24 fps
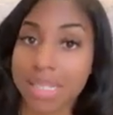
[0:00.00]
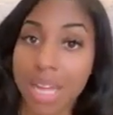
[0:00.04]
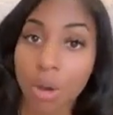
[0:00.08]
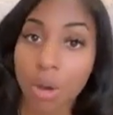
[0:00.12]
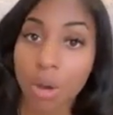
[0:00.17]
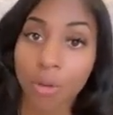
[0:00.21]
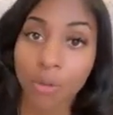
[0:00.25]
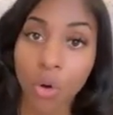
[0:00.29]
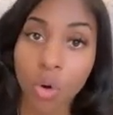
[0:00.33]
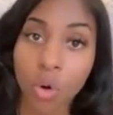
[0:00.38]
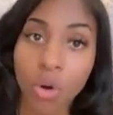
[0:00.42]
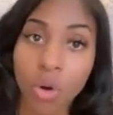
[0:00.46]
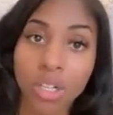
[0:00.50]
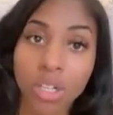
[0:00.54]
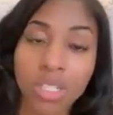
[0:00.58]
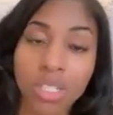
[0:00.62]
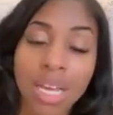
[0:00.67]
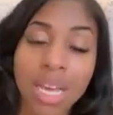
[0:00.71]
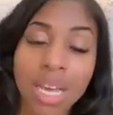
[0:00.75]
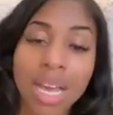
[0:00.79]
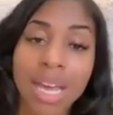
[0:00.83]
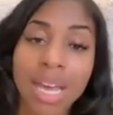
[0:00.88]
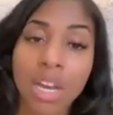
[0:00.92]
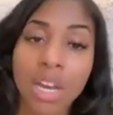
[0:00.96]
Now, of course,
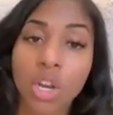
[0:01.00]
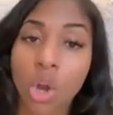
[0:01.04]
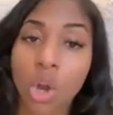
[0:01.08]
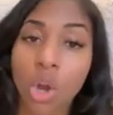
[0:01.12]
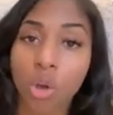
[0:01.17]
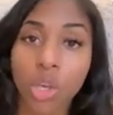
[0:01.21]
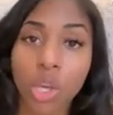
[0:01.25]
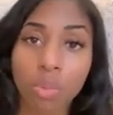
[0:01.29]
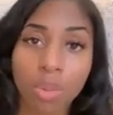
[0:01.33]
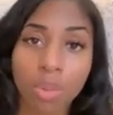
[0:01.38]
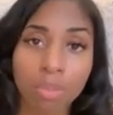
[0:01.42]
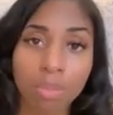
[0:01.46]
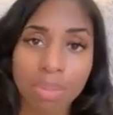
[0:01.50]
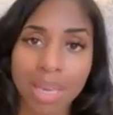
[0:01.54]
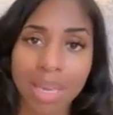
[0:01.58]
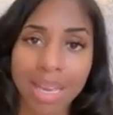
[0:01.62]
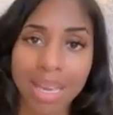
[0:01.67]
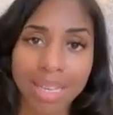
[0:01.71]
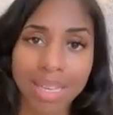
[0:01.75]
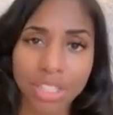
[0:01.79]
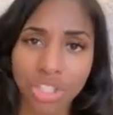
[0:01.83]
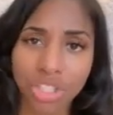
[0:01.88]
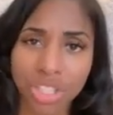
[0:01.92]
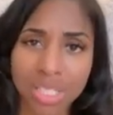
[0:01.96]
no human
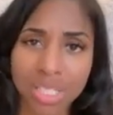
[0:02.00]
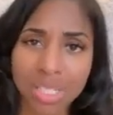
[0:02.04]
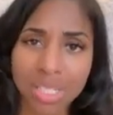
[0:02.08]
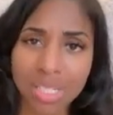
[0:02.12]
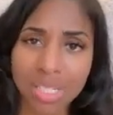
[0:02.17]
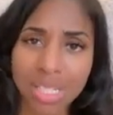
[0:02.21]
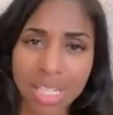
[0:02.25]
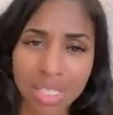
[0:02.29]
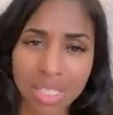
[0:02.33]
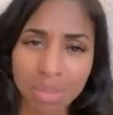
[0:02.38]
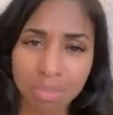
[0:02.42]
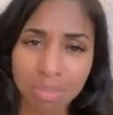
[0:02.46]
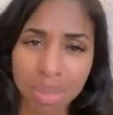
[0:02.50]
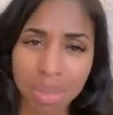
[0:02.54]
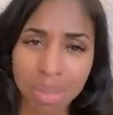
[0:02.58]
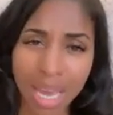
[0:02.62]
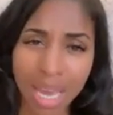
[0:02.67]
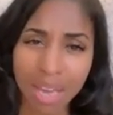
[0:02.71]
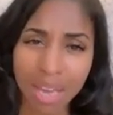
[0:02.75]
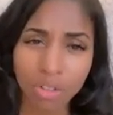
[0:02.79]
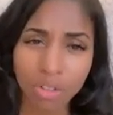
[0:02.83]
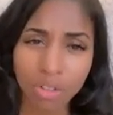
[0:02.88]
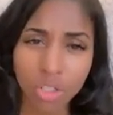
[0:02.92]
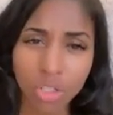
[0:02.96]
being is just 6
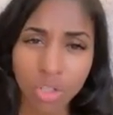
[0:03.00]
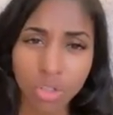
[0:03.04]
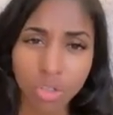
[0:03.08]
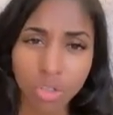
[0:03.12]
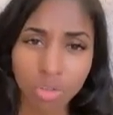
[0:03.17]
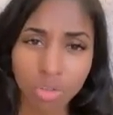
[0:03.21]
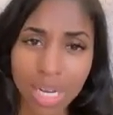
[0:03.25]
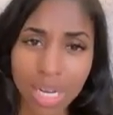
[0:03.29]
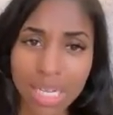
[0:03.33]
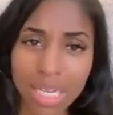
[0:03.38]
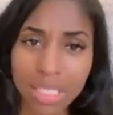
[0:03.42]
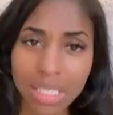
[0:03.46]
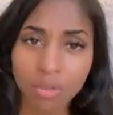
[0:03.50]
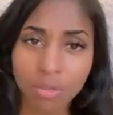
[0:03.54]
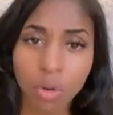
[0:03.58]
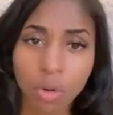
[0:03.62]
behaviors or traits.